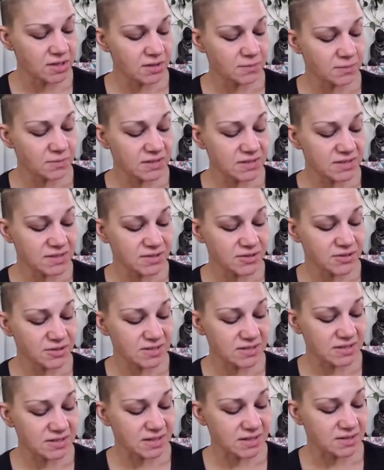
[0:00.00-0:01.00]
Please
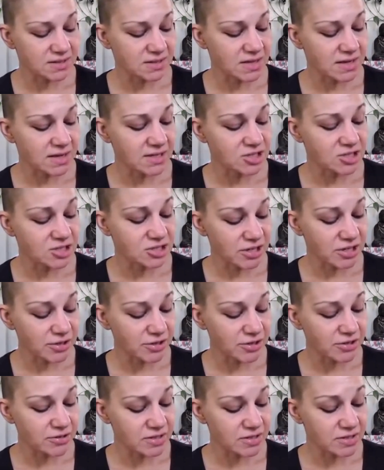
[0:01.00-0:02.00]
understand, I share
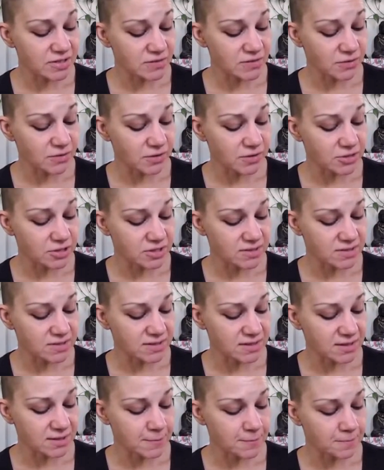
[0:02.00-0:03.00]
your sense of
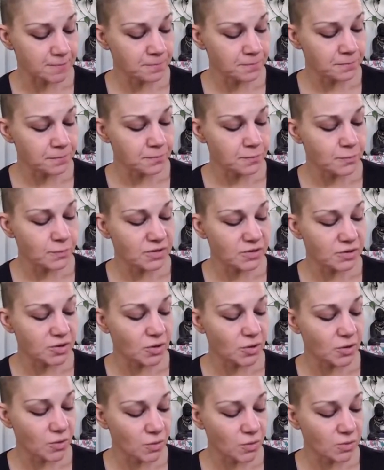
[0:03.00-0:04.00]
urgency, but
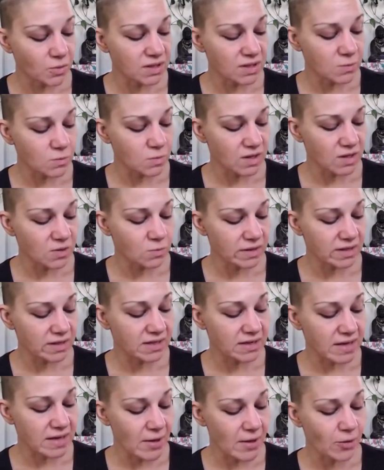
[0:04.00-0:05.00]
the only way we
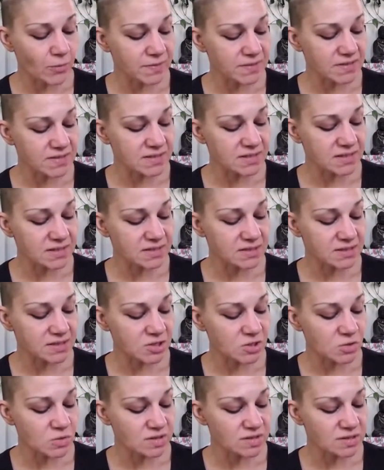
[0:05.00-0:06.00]
can help is to
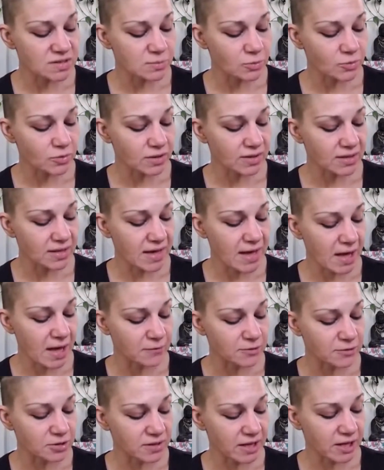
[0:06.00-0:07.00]
continue exploring the
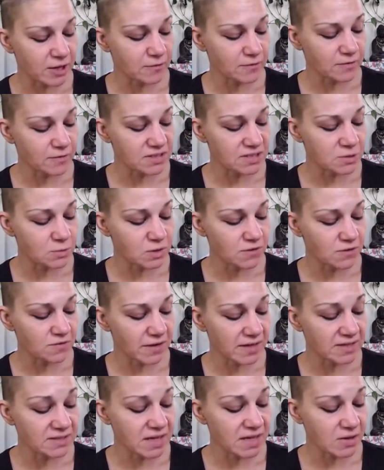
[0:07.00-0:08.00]
afterlife until we
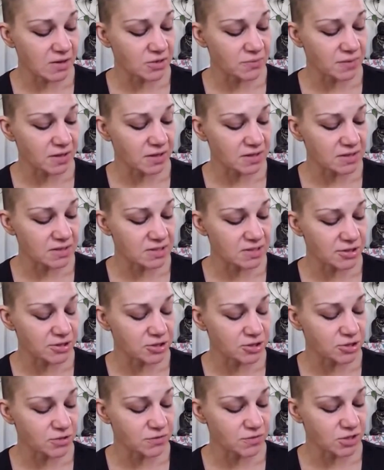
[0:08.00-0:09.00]
find out about this
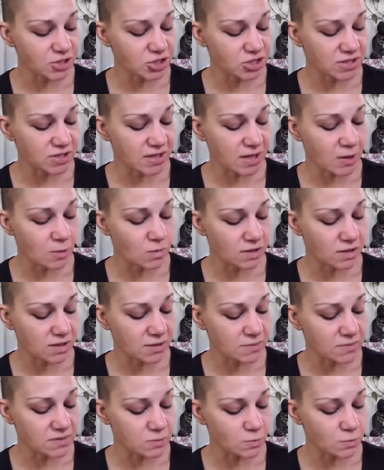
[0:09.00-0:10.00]
larger vision that
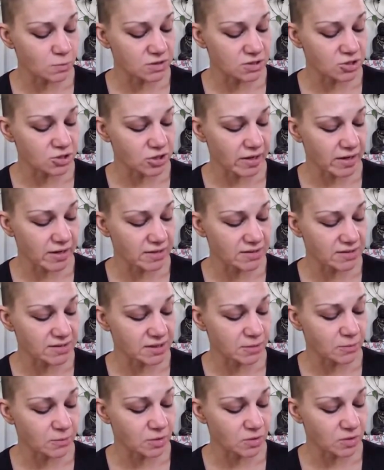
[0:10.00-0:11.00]
Williams was trying to
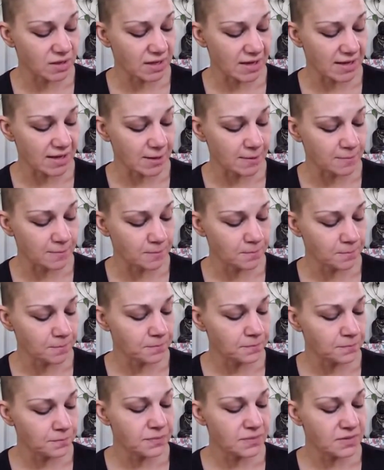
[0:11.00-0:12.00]
communicate.
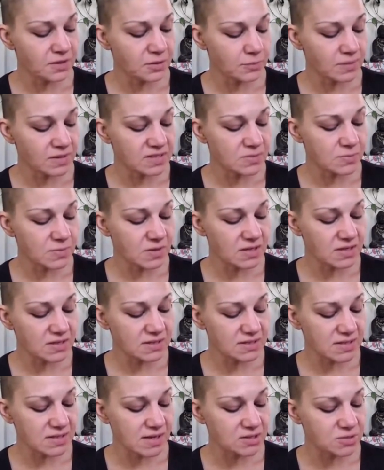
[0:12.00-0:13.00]
There must be an
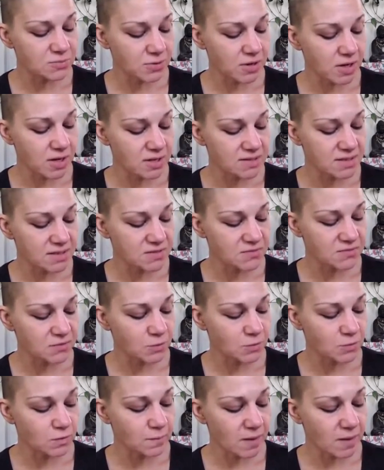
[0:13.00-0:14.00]
exact process for
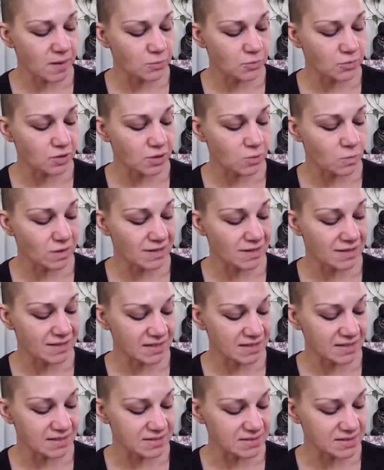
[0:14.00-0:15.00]
remembering what it
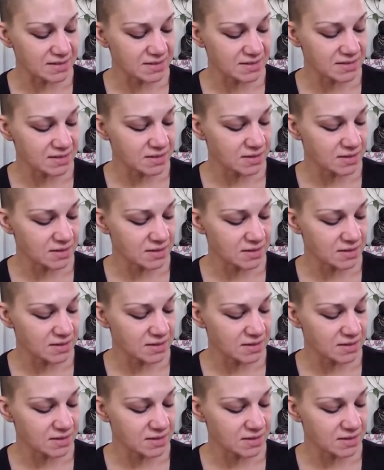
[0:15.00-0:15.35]
is."